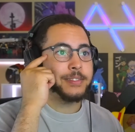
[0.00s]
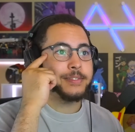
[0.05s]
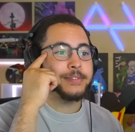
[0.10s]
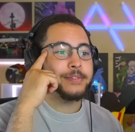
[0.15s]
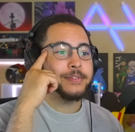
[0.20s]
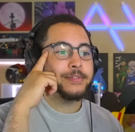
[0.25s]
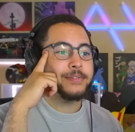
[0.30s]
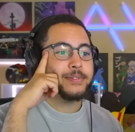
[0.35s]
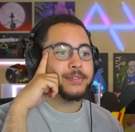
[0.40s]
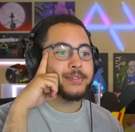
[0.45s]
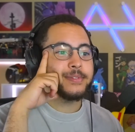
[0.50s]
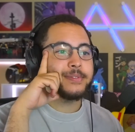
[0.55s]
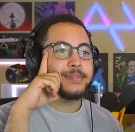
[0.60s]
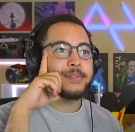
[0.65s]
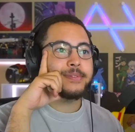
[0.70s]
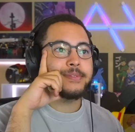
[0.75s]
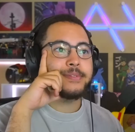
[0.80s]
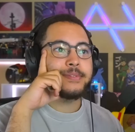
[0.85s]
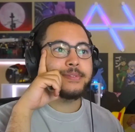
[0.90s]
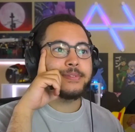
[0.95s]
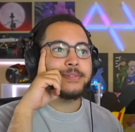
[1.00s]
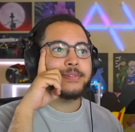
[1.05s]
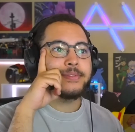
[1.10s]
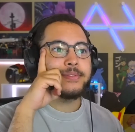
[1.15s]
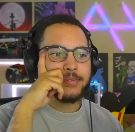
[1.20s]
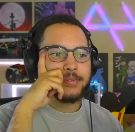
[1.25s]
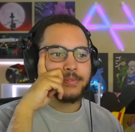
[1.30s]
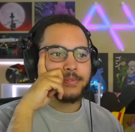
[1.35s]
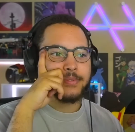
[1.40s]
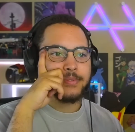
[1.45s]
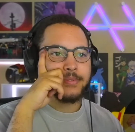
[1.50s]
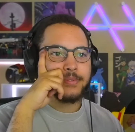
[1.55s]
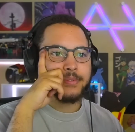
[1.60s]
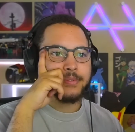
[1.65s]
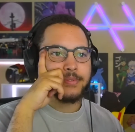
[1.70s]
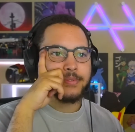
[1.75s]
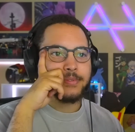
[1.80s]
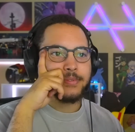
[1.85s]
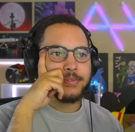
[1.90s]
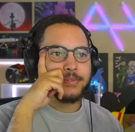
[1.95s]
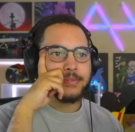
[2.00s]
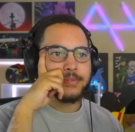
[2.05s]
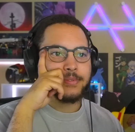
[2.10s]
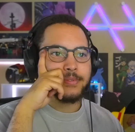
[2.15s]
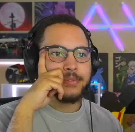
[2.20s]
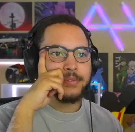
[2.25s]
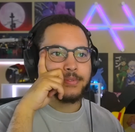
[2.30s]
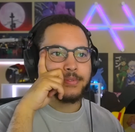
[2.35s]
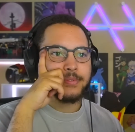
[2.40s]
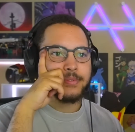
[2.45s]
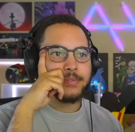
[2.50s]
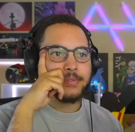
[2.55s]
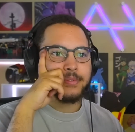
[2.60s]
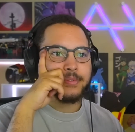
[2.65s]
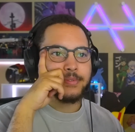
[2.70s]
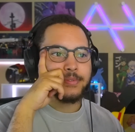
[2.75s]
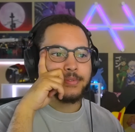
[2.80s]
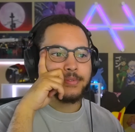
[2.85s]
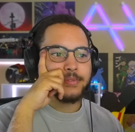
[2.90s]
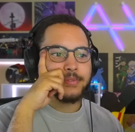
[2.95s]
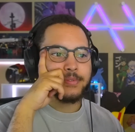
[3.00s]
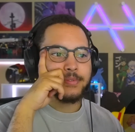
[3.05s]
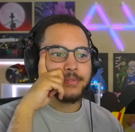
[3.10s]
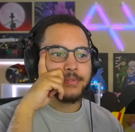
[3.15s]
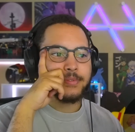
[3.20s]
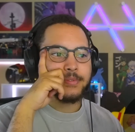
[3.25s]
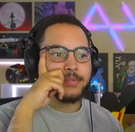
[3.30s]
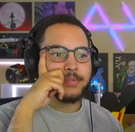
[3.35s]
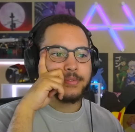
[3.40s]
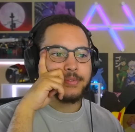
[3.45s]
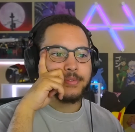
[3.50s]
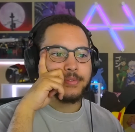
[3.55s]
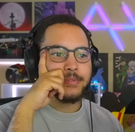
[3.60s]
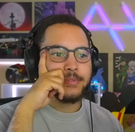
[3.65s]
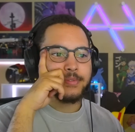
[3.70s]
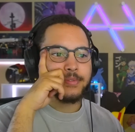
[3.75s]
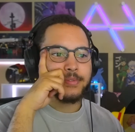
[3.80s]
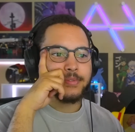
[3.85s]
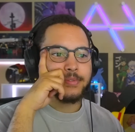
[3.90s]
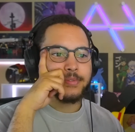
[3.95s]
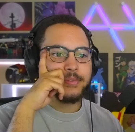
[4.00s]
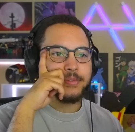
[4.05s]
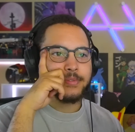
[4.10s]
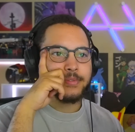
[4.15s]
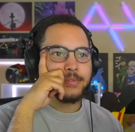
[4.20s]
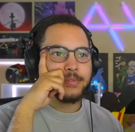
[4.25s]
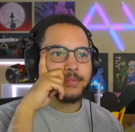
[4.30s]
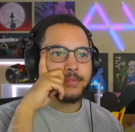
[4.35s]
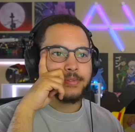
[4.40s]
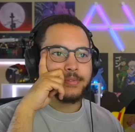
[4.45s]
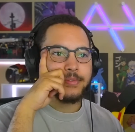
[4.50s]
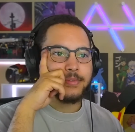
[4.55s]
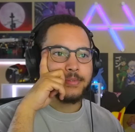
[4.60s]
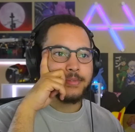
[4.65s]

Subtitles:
No one is speaking in this clip.